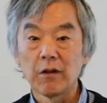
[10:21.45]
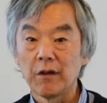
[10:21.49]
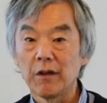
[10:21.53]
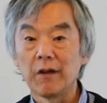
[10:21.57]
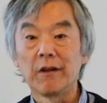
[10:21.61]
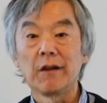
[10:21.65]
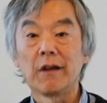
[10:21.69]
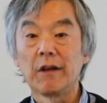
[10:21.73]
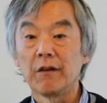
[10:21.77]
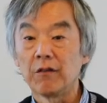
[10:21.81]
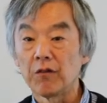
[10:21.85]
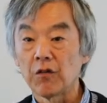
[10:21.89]

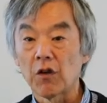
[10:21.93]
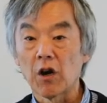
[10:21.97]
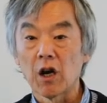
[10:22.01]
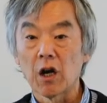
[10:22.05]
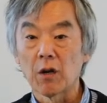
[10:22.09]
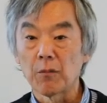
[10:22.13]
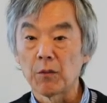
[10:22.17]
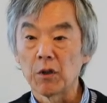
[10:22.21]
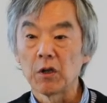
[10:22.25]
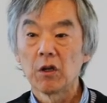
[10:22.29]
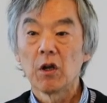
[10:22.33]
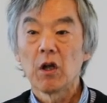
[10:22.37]
in the
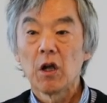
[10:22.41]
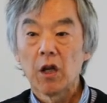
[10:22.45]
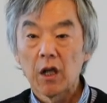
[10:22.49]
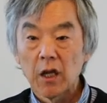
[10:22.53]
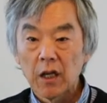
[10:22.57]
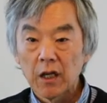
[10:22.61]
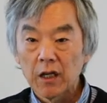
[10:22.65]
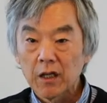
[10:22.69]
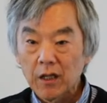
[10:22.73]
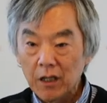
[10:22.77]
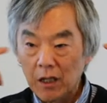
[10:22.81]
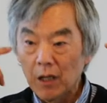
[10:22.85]
environment
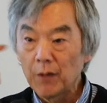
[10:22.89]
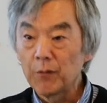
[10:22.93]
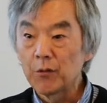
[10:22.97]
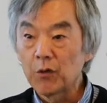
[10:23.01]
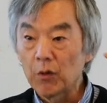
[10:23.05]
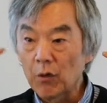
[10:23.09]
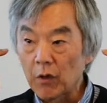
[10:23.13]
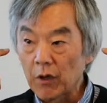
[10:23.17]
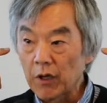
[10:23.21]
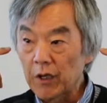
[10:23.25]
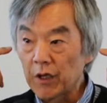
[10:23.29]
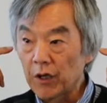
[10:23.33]
come
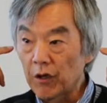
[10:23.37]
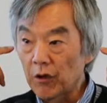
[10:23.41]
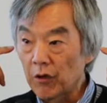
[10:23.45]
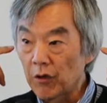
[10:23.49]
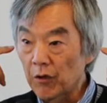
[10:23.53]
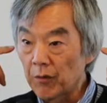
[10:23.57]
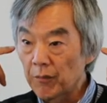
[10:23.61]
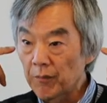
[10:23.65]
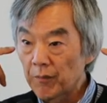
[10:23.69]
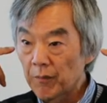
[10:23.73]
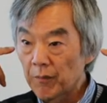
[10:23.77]
to our ear.